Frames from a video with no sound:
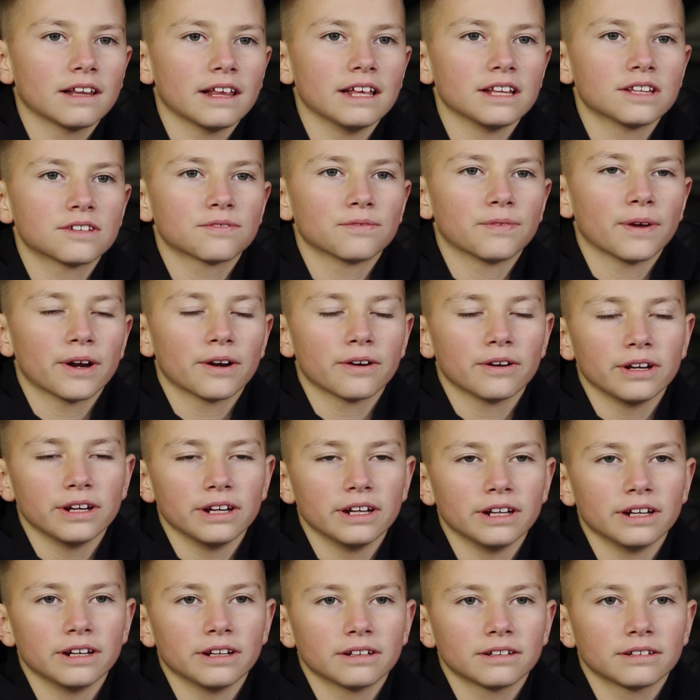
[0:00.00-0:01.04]
it's
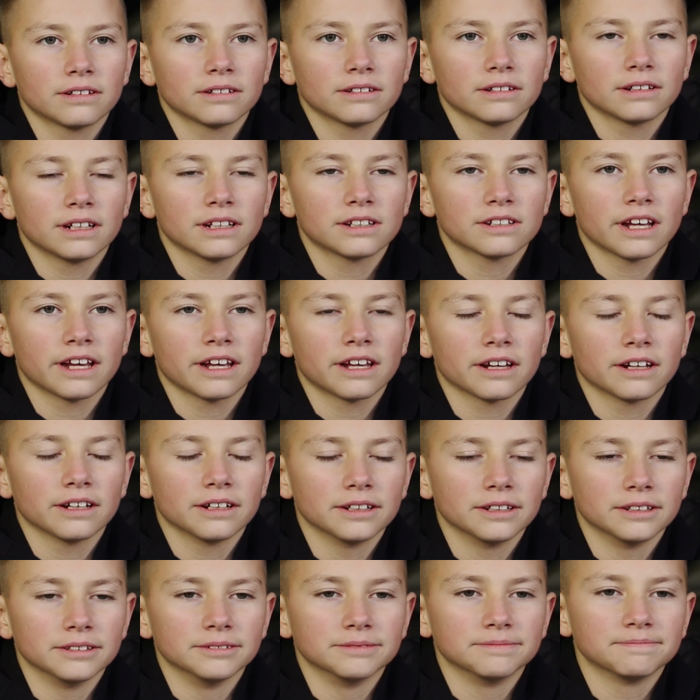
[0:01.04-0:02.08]
like
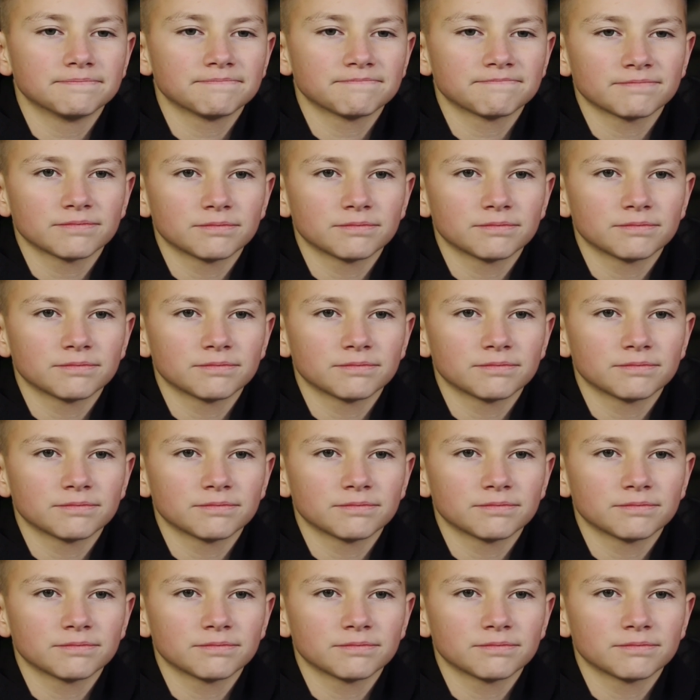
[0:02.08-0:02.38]
a